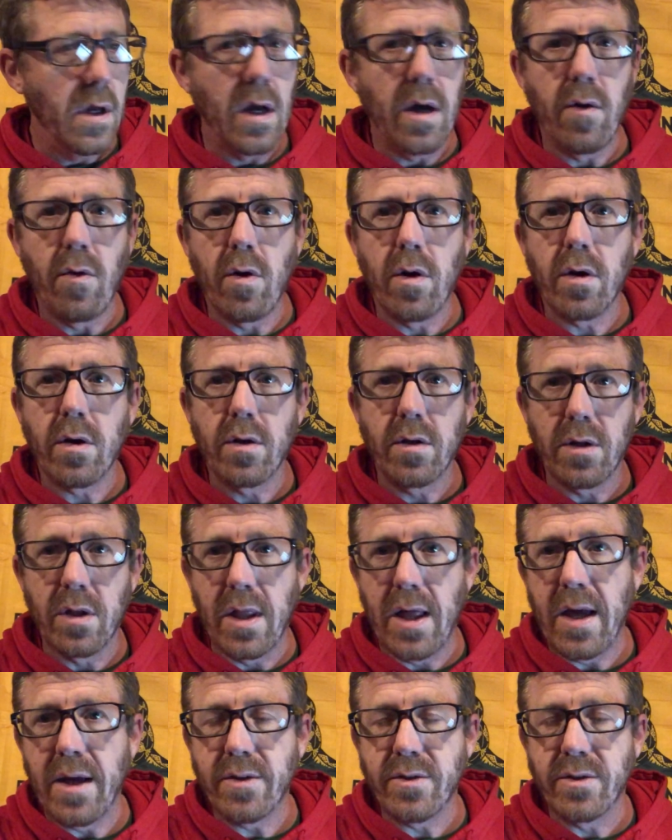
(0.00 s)
our
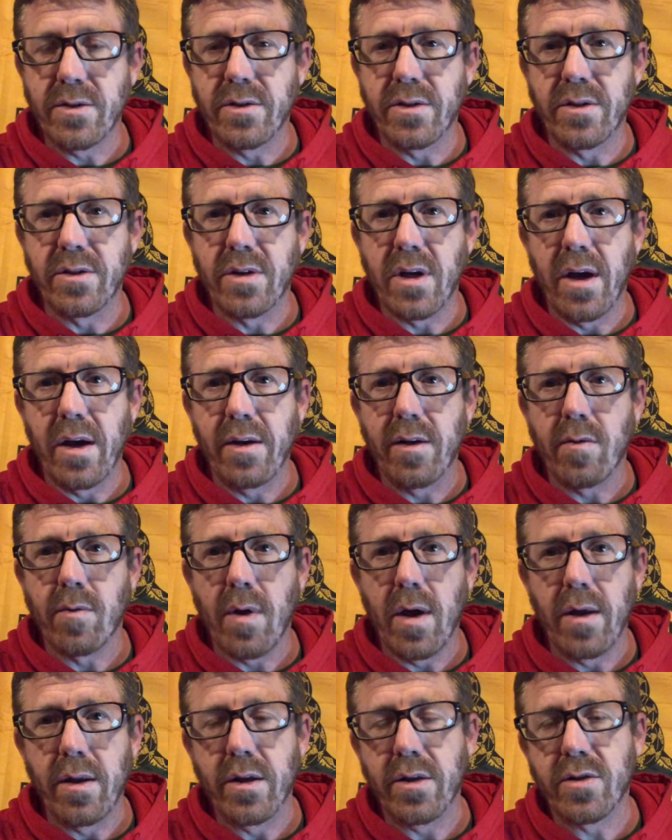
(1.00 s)
class is designed
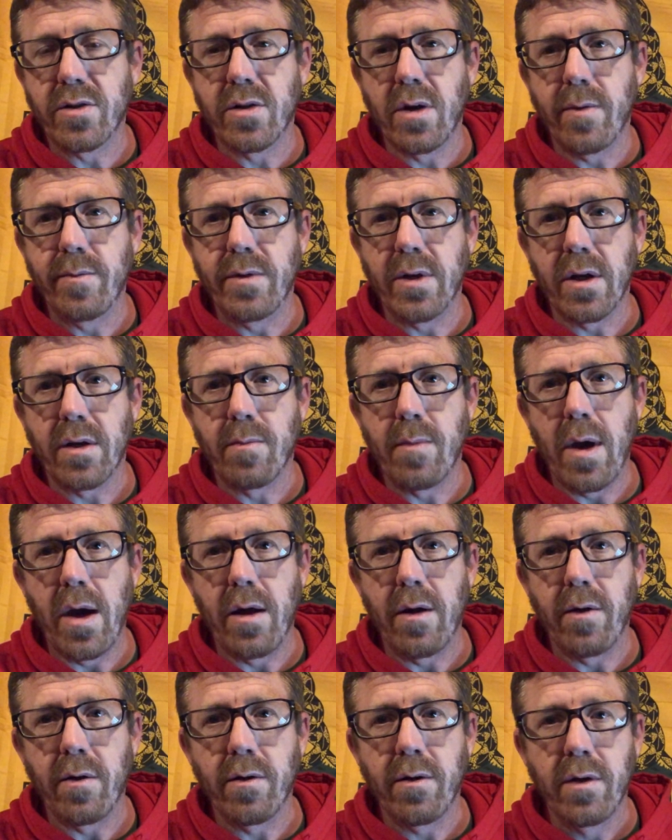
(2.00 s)
around its subject
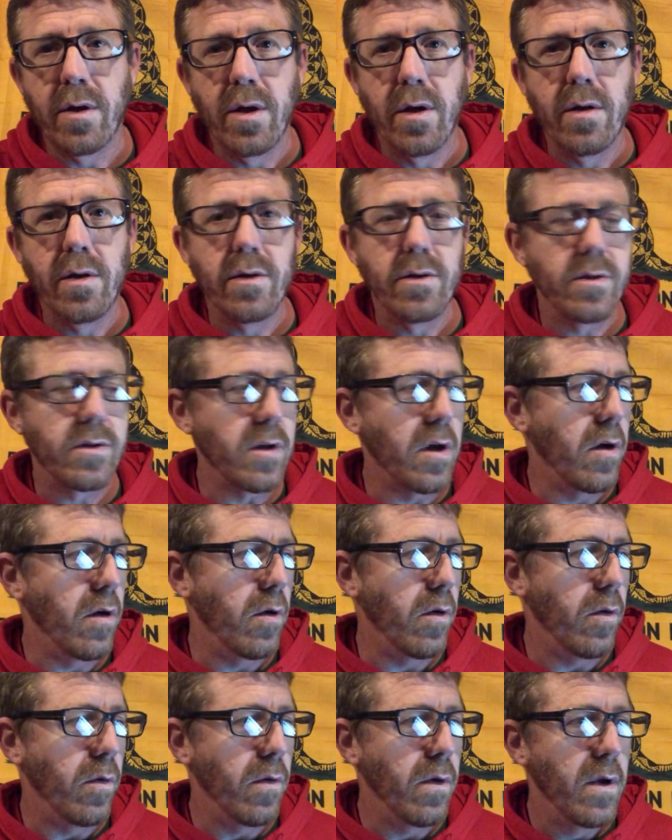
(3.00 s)
matter.
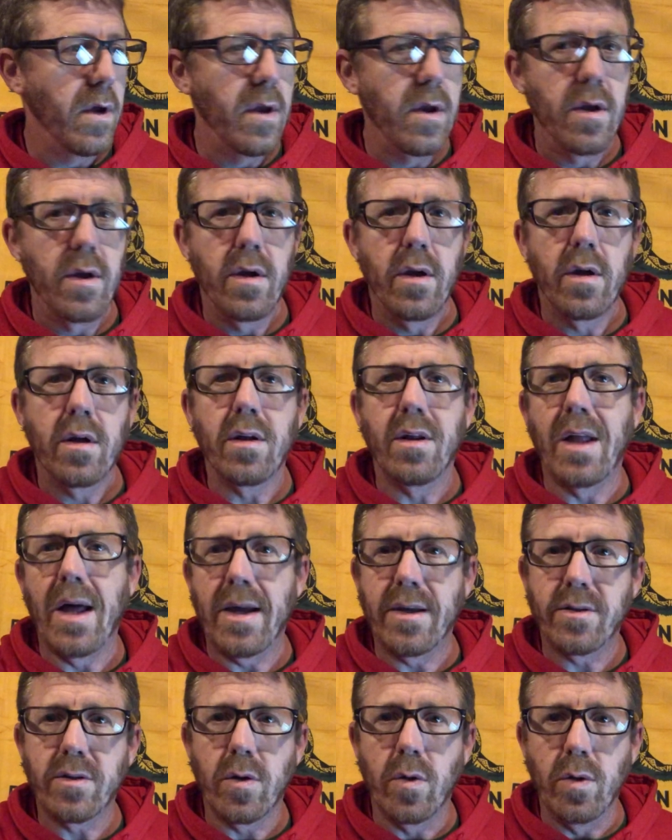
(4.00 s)
So
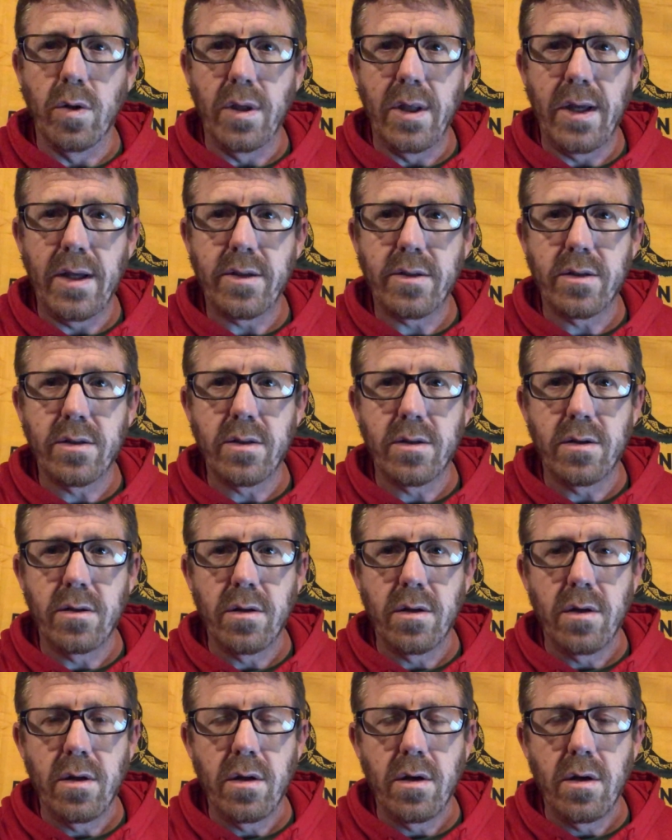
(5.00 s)
classical lit's
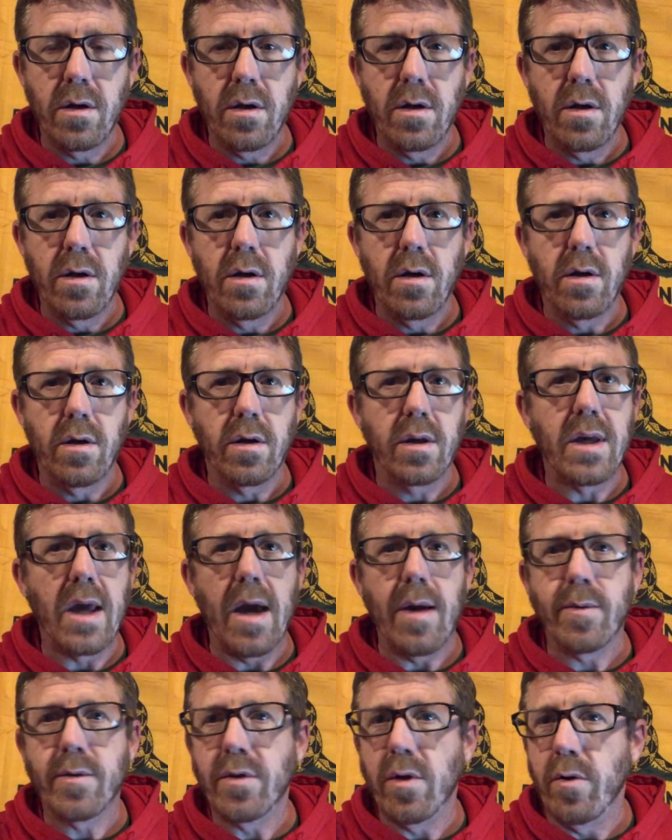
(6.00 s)

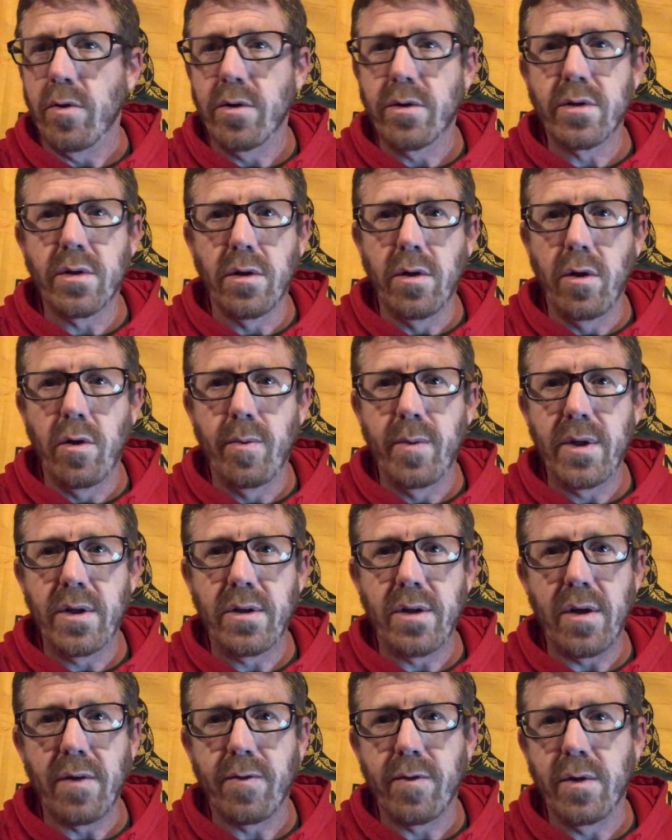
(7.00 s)
capstone is a little
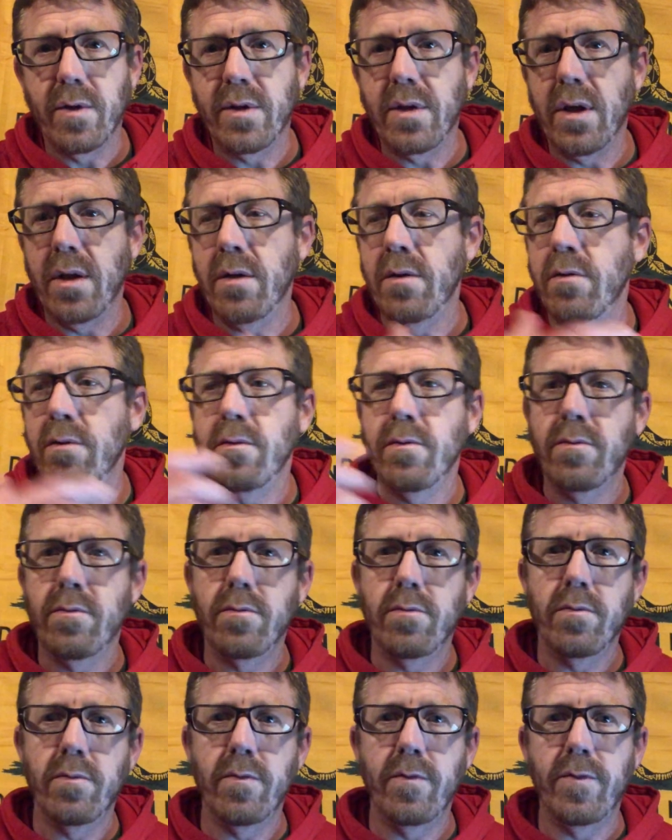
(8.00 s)
bit different than
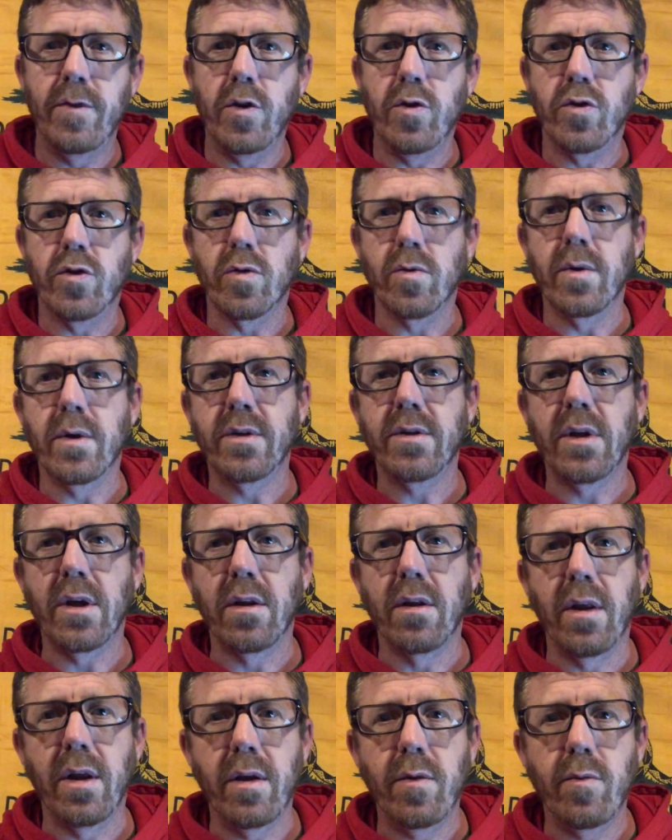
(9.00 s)

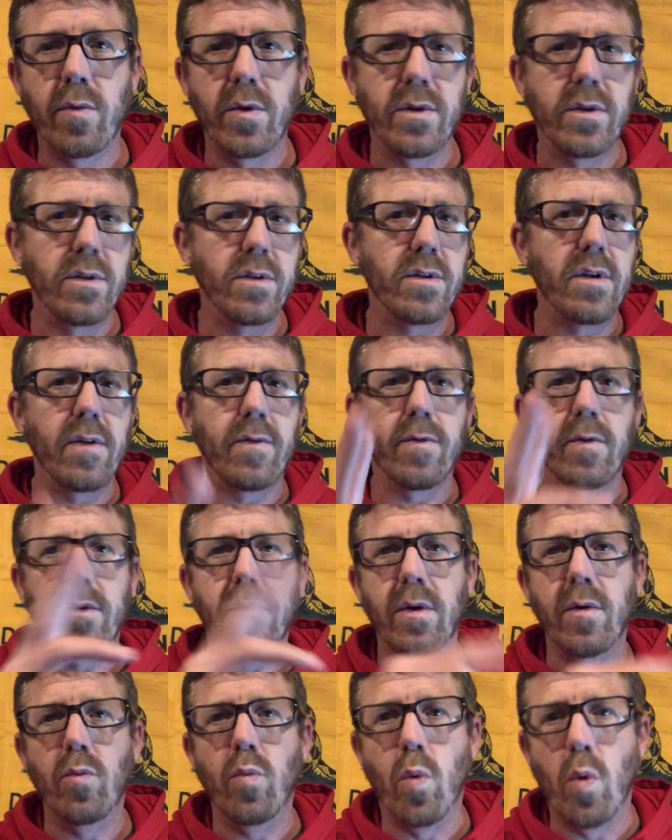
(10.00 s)
futuristic lit, which is
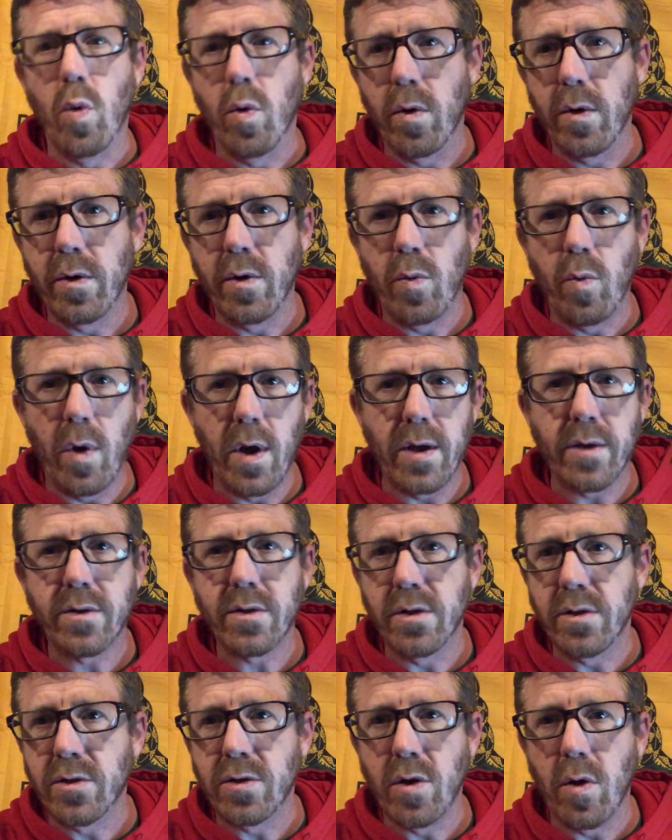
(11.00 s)
different than war in the
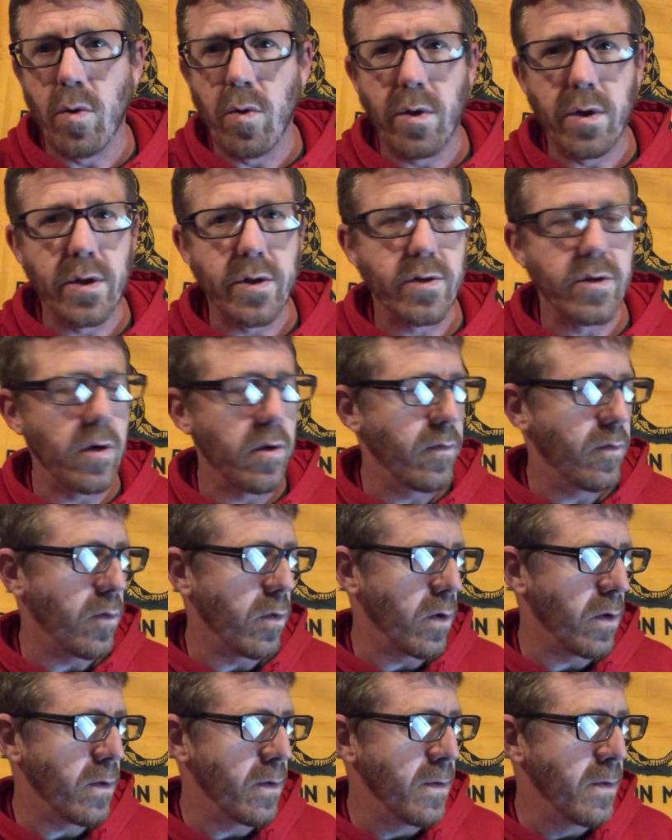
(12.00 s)
West, and so on and so
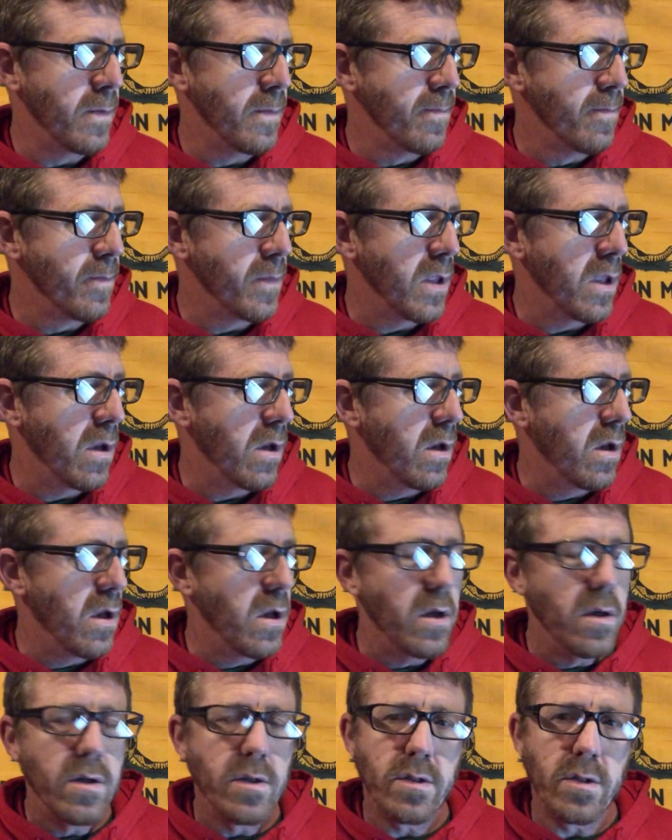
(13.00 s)
forth.
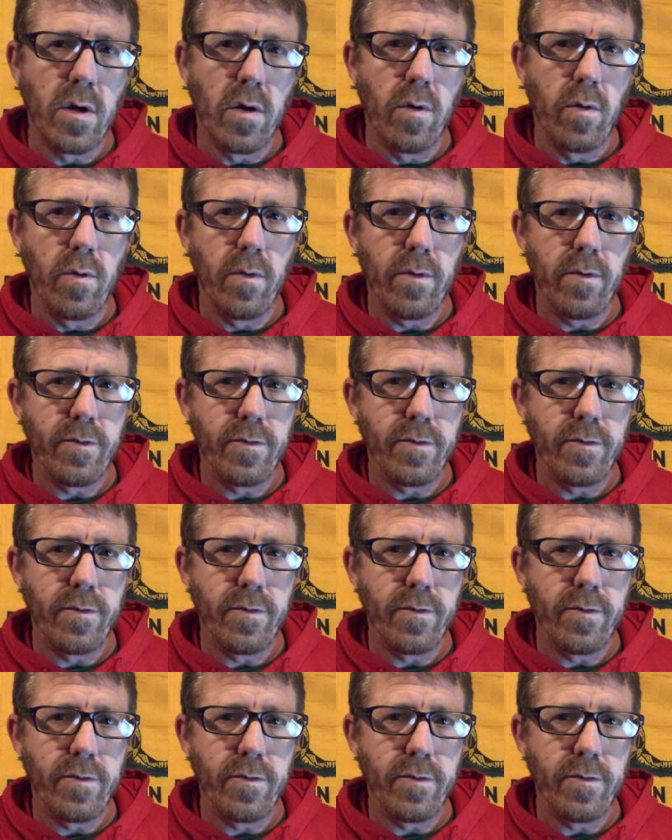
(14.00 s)
So